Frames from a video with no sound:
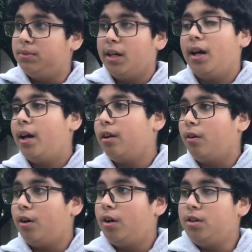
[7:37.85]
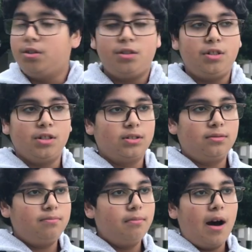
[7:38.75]
dead or
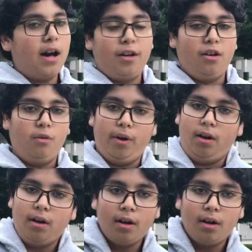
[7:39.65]
just out of nowhere.